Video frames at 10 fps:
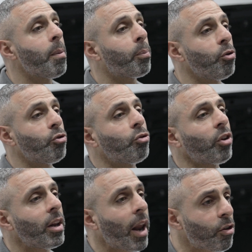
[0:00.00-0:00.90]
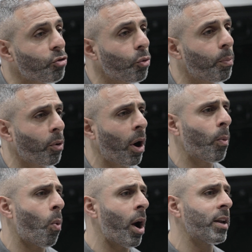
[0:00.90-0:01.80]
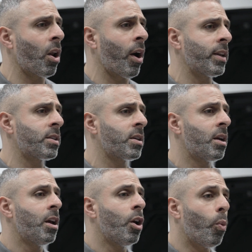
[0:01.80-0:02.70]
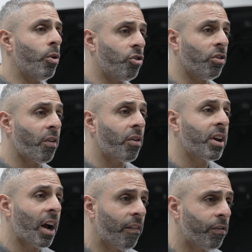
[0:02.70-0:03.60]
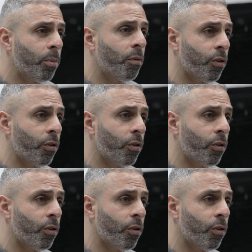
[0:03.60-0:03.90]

produce a natural bright white light, which is very comfortable